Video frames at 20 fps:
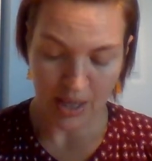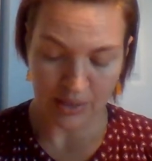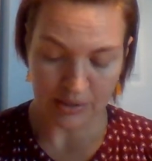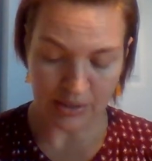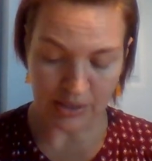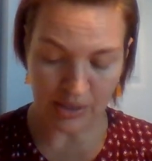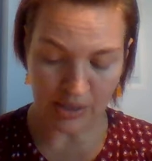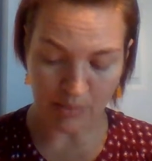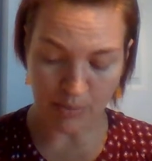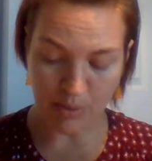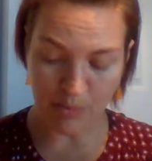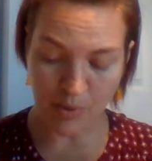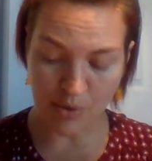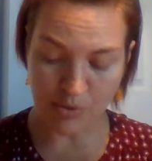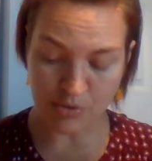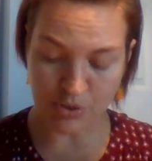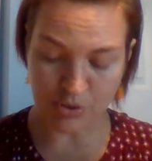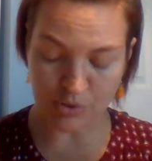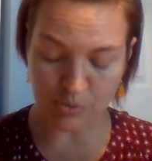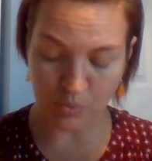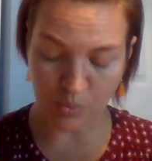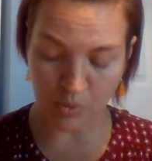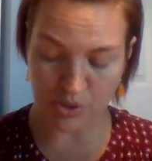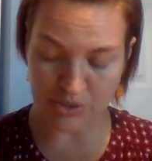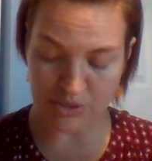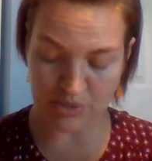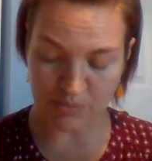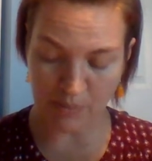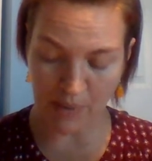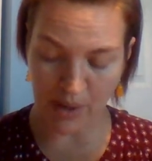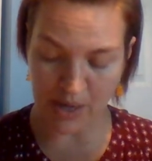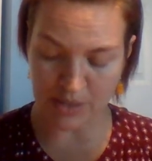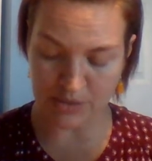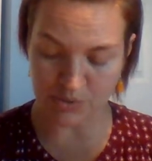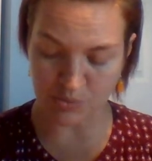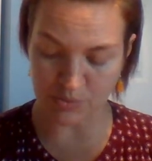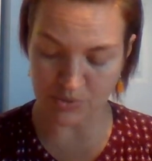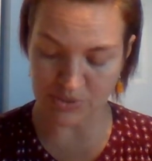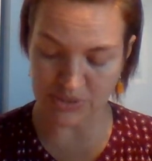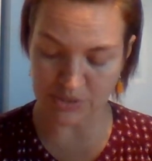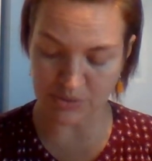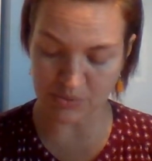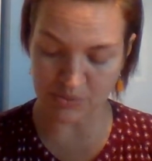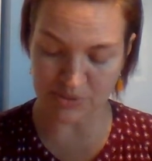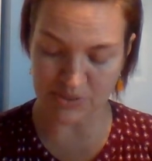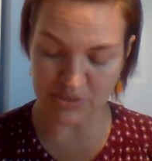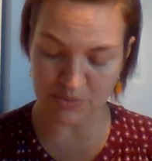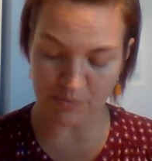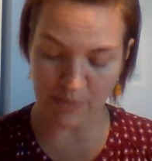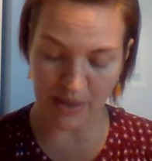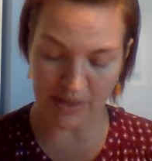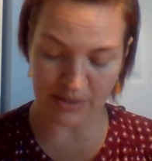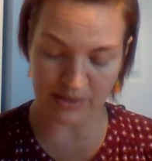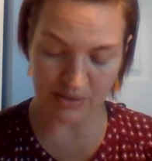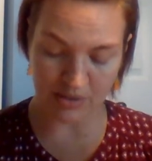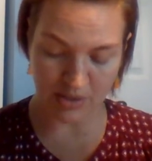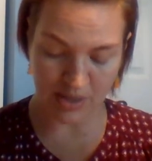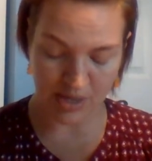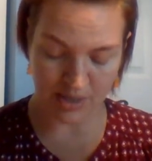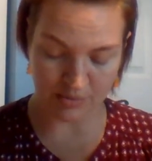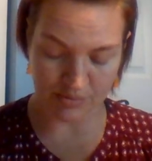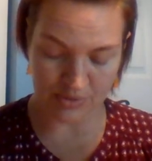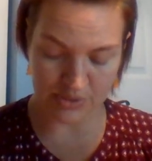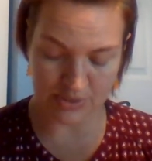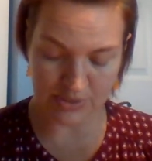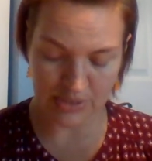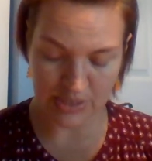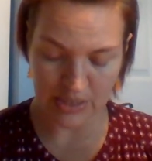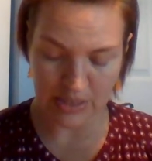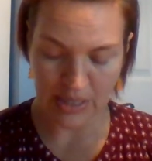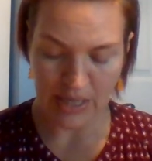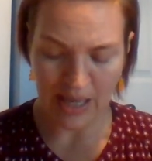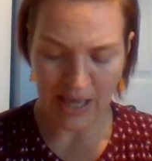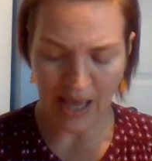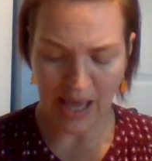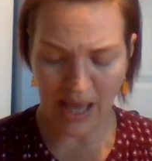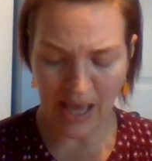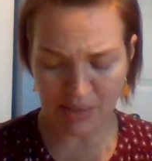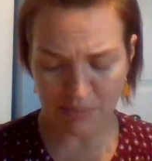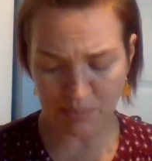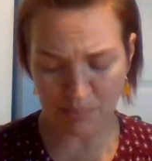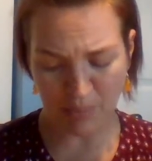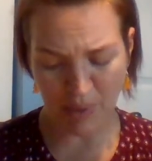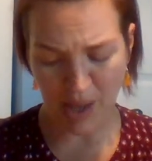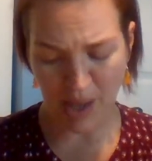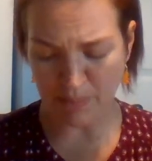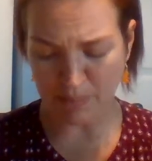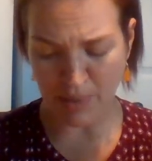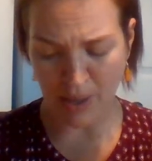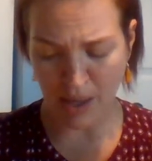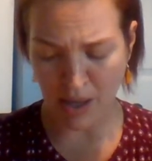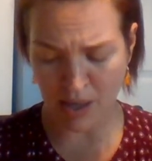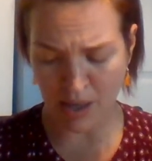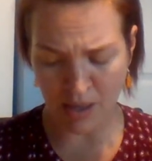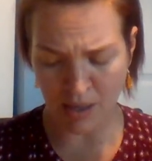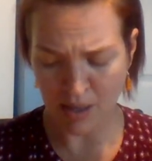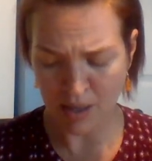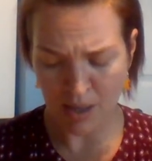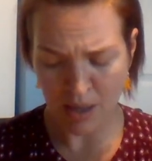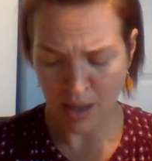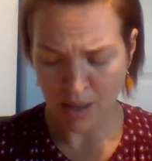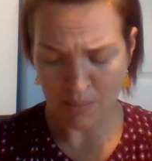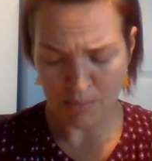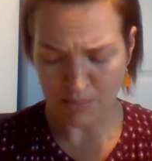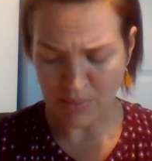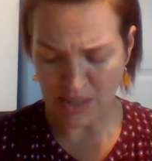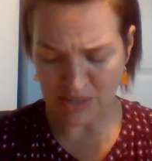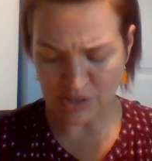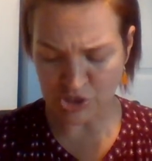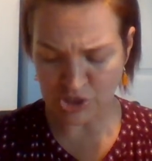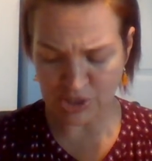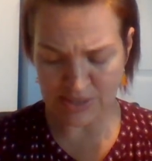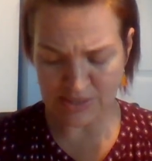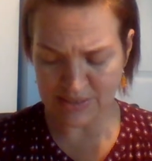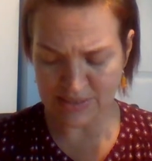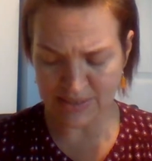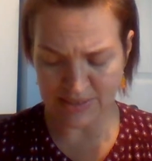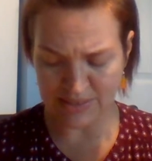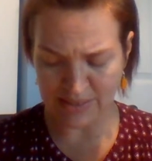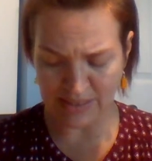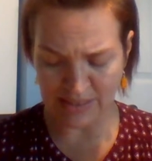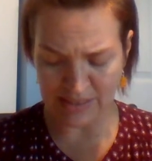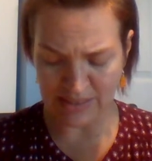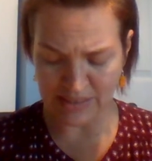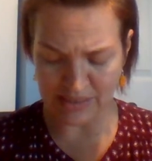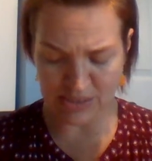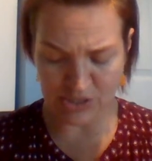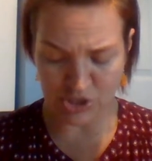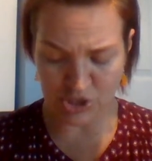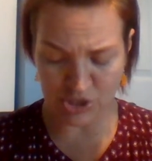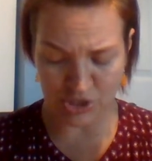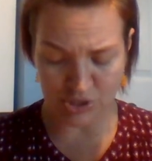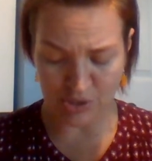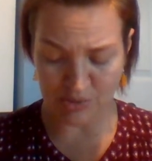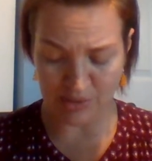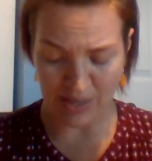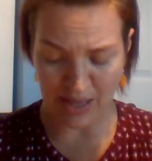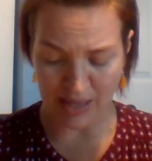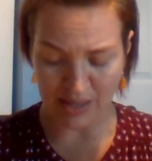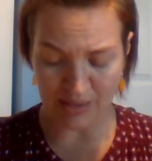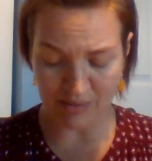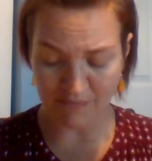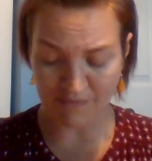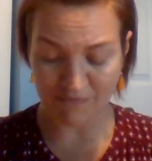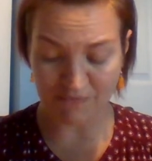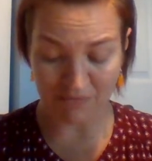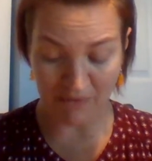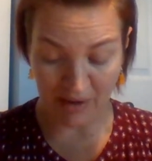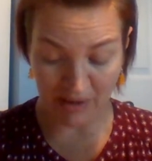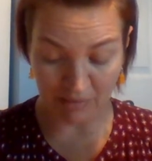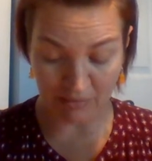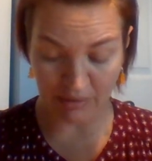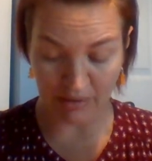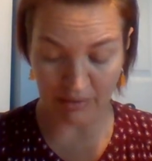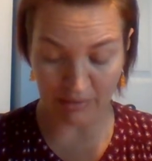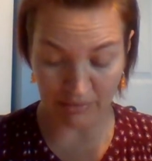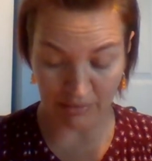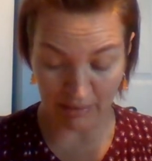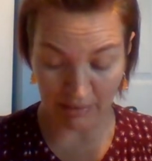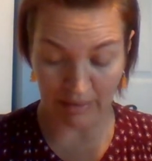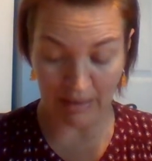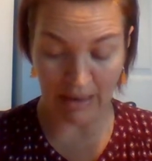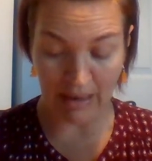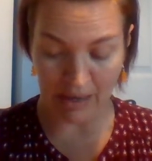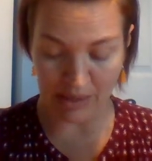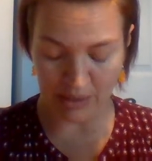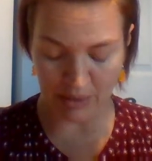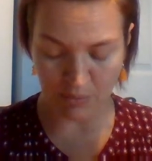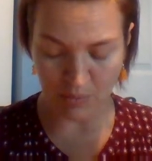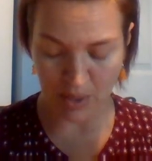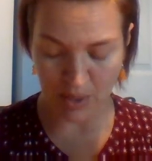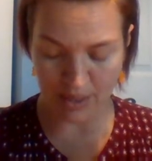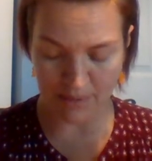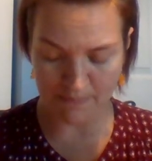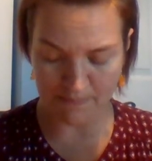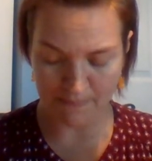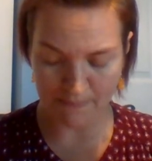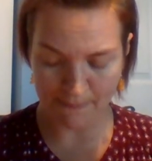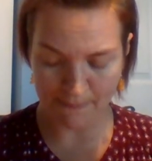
the Yamamotos weren't spies was to inspect their house. Hadn't Papa mentioned they needed to do that very thing anyway?